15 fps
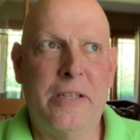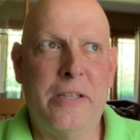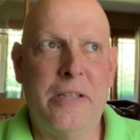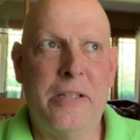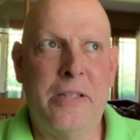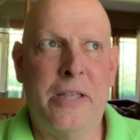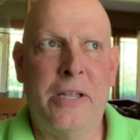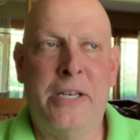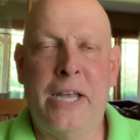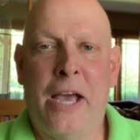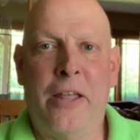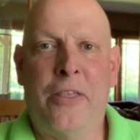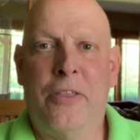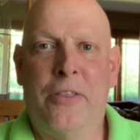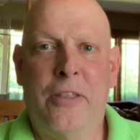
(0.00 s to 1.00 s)
the
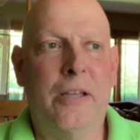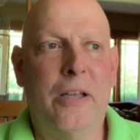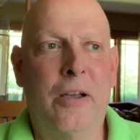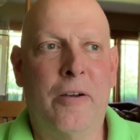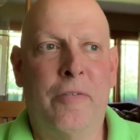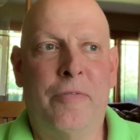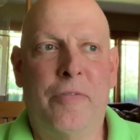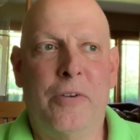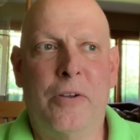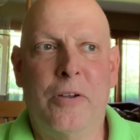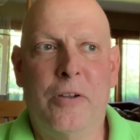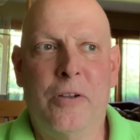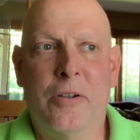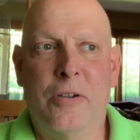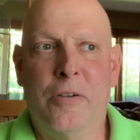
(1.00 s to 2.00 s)
death of
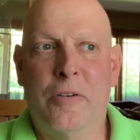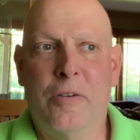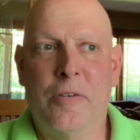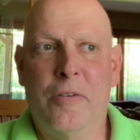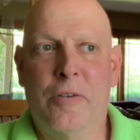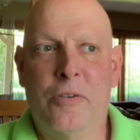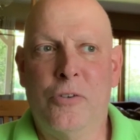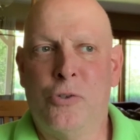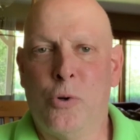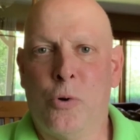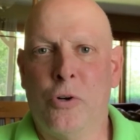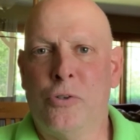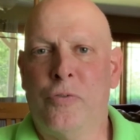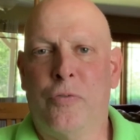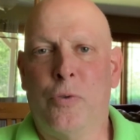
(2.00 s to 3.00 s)

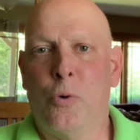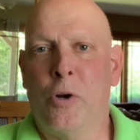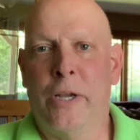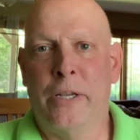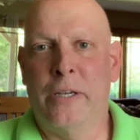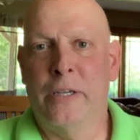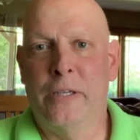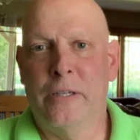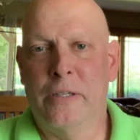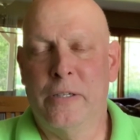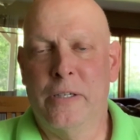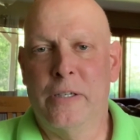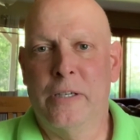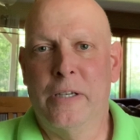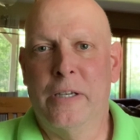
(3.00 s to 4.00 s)
George Floyd
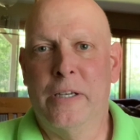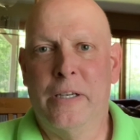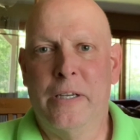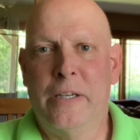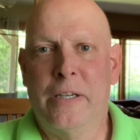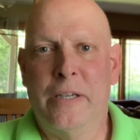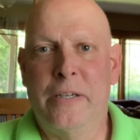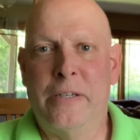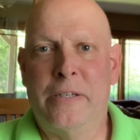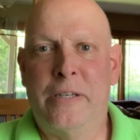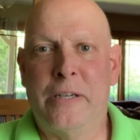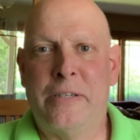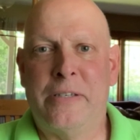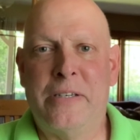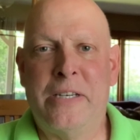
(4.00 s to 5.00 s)

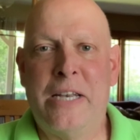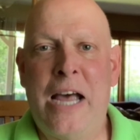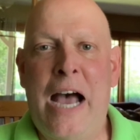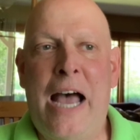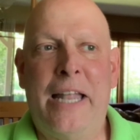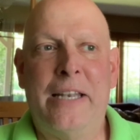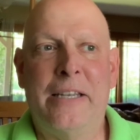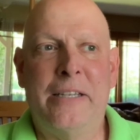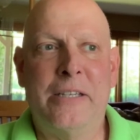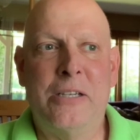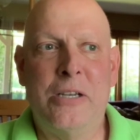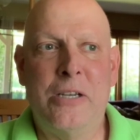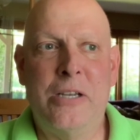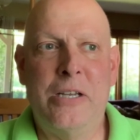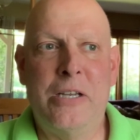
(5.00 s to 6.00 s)
does not
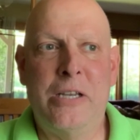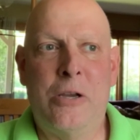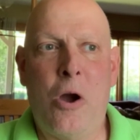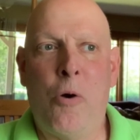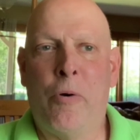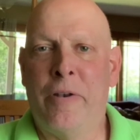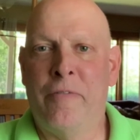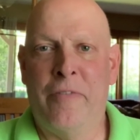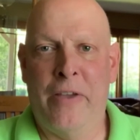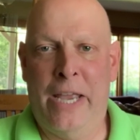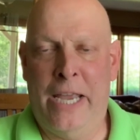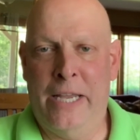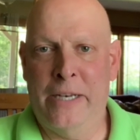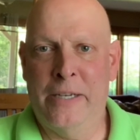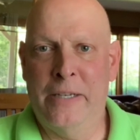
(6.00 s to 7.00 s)
go in
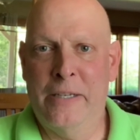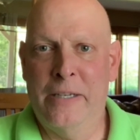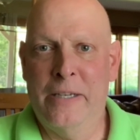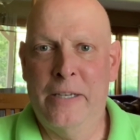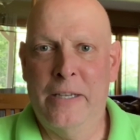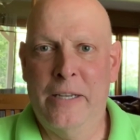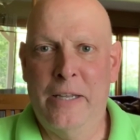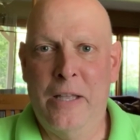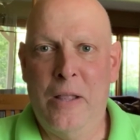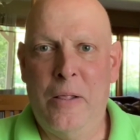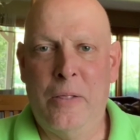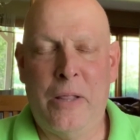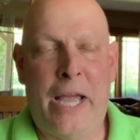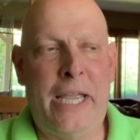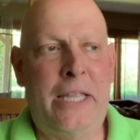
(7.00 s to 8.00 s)
vain,
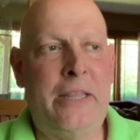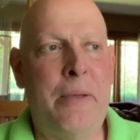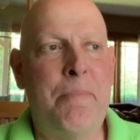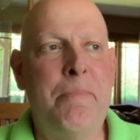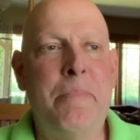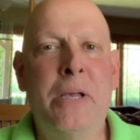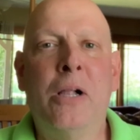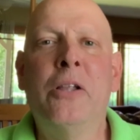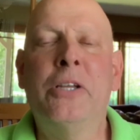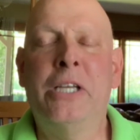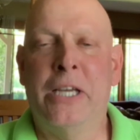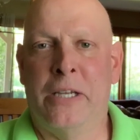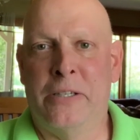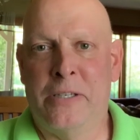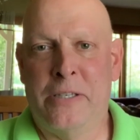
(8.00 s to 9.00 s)
like the
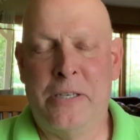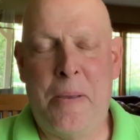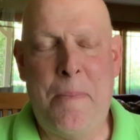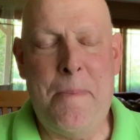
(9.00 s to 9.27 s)
millions